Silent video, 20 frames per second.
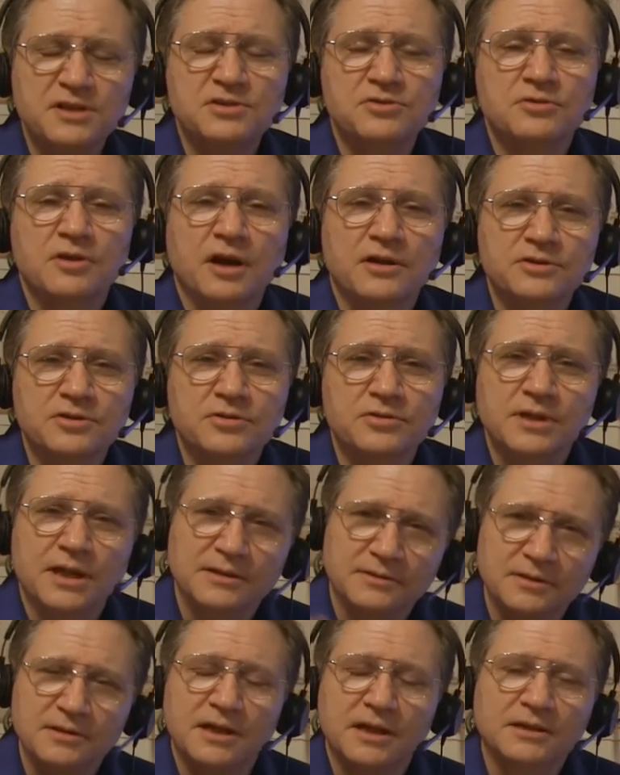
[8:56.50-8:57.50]
structure
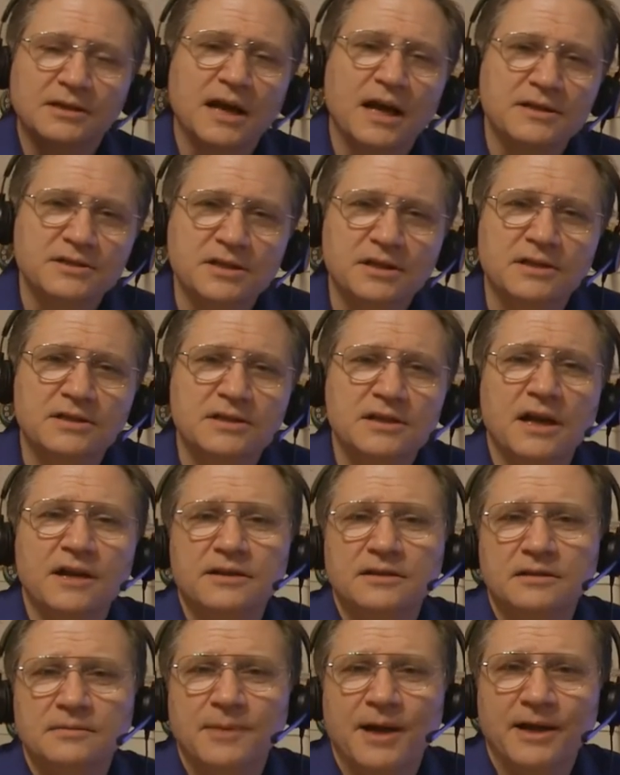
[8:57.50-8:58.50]
that got you
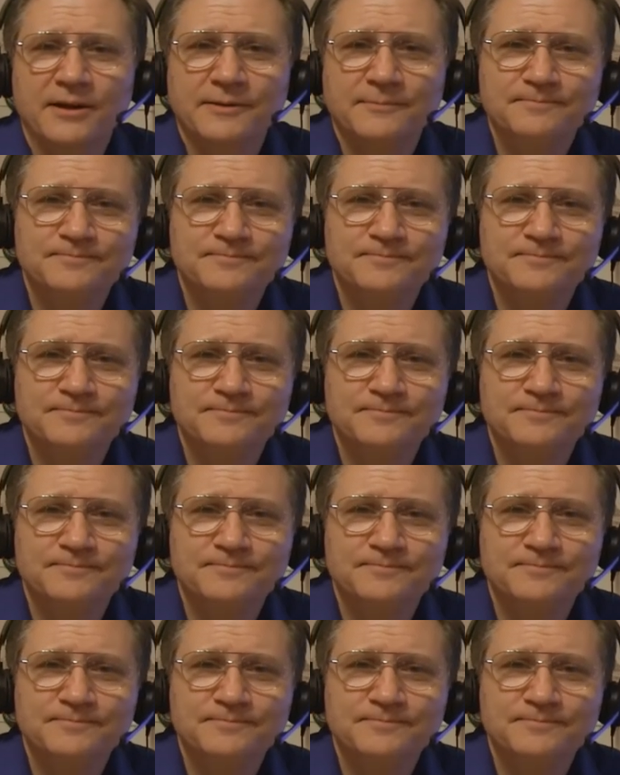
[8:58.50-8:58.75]
excited about